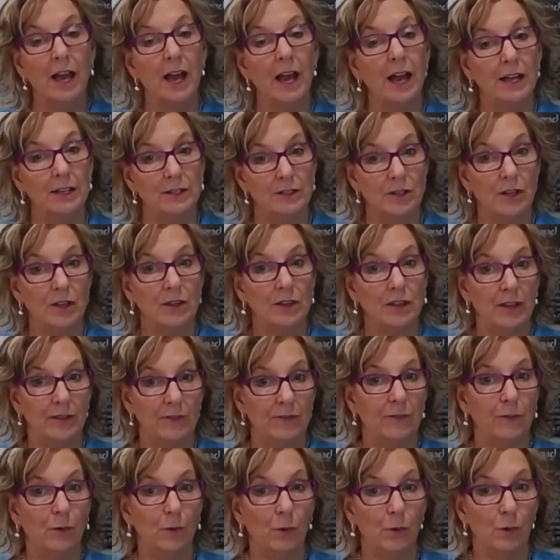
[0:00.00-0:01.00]
and so
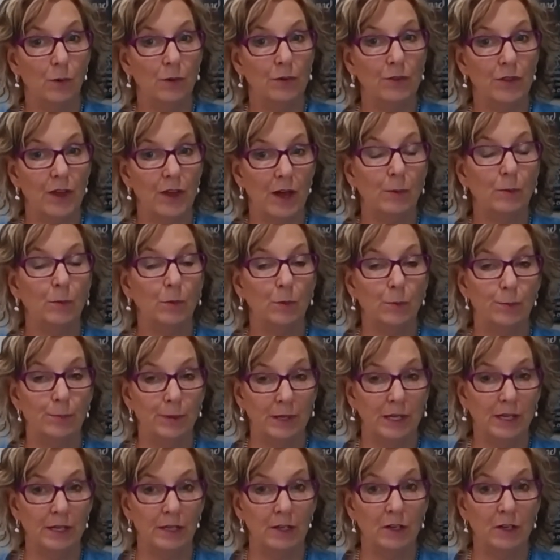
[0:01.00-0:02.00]
therefore that will
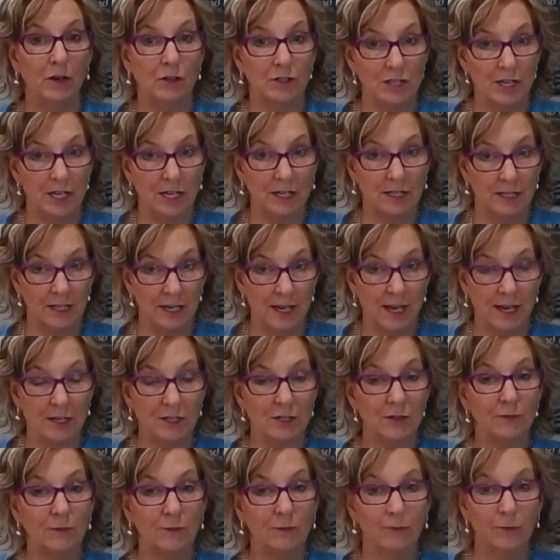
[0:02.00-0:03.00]
be a
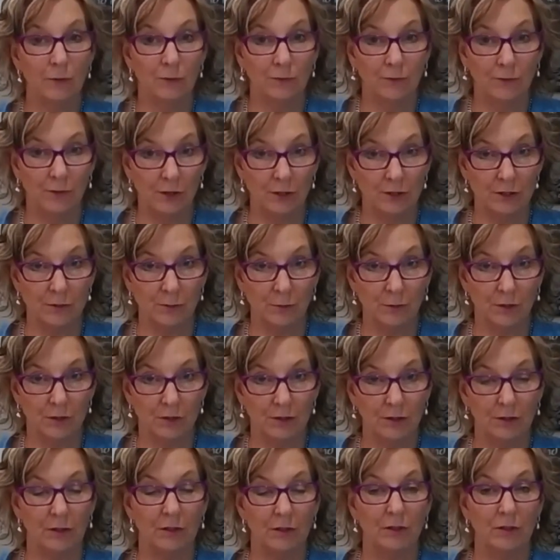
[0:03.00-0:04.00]
contraindication for folks with
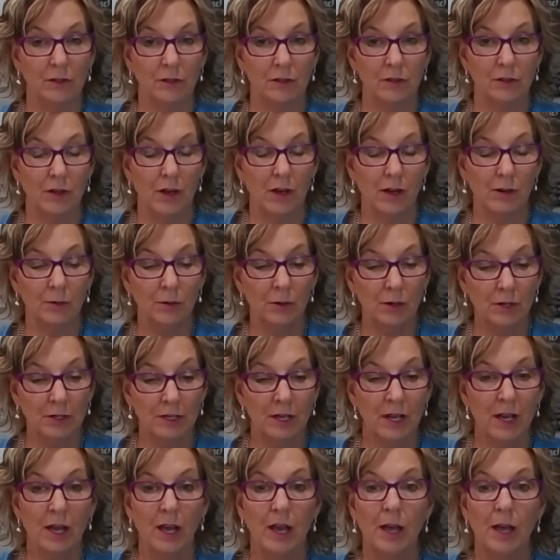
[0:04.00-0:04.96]
the thyroid,